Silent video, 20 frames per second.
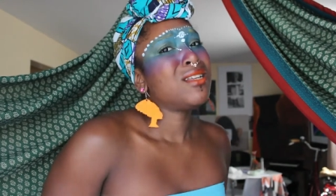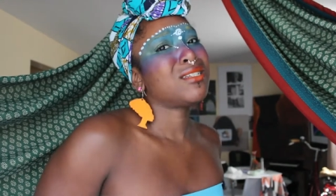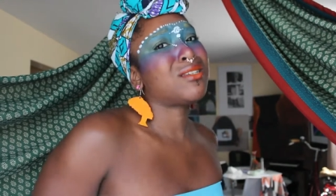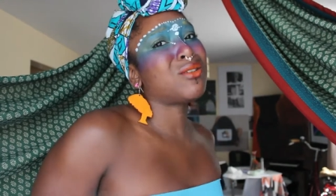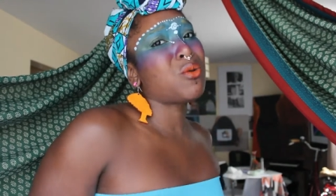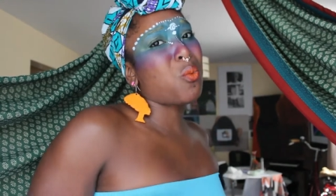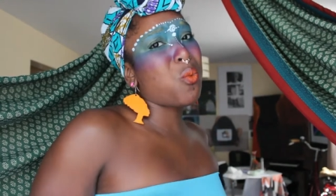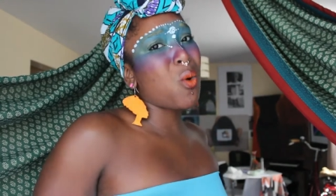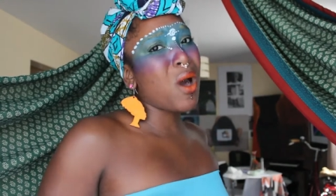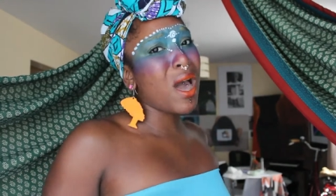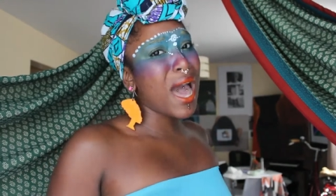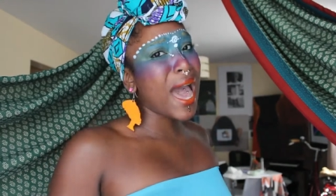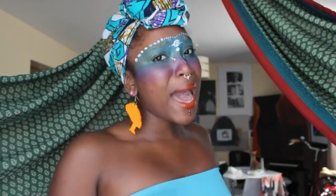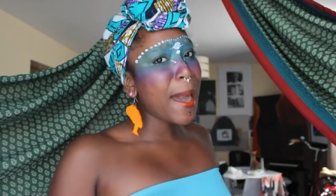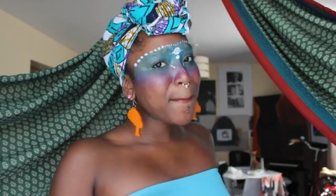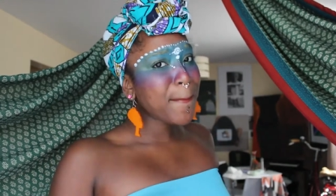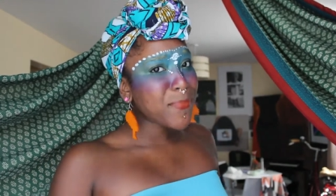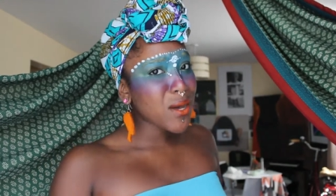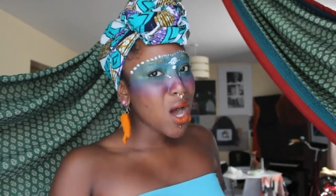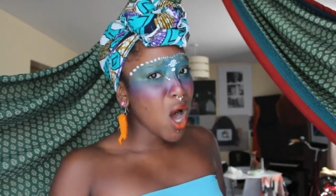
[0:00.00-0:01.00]
So
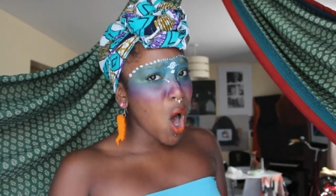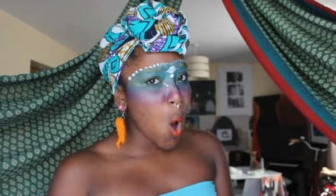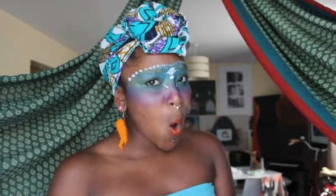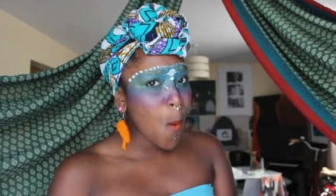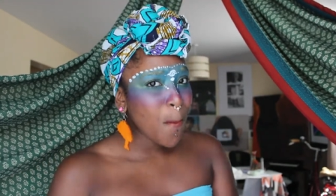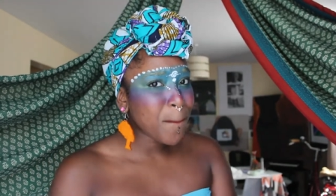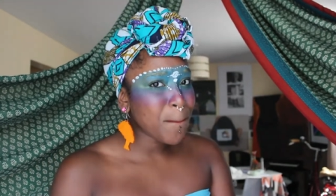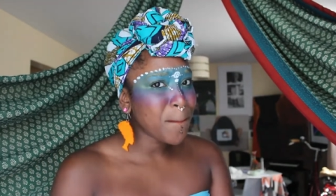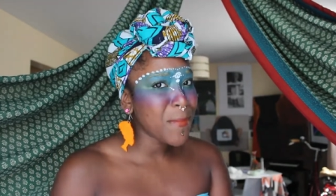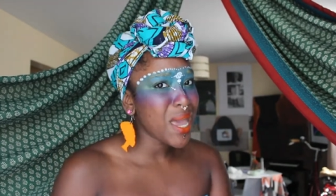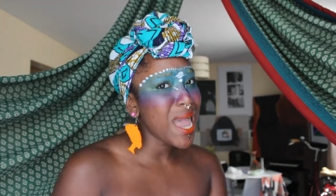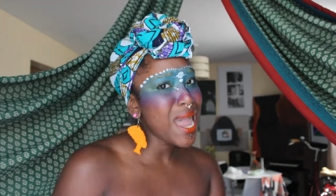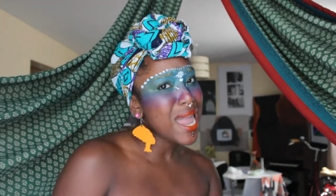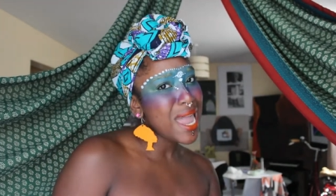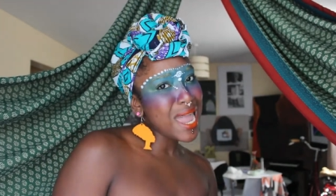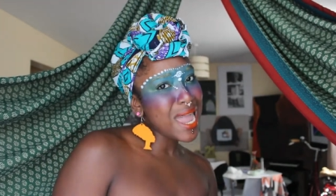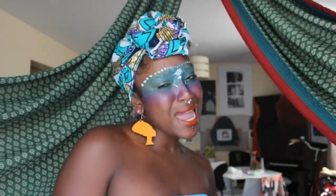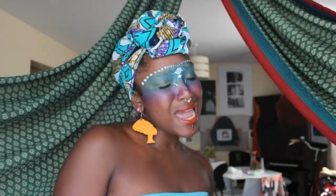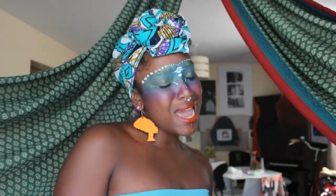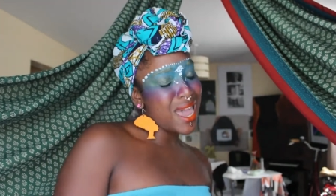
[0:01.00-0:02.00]
wine pon
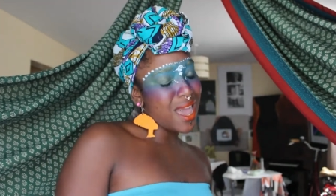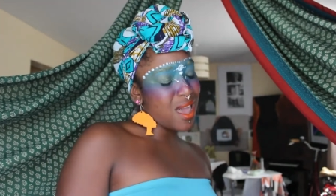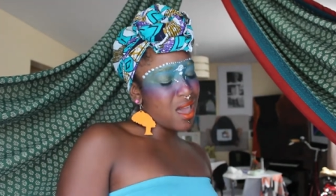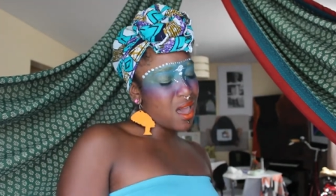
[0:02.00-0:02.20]
me.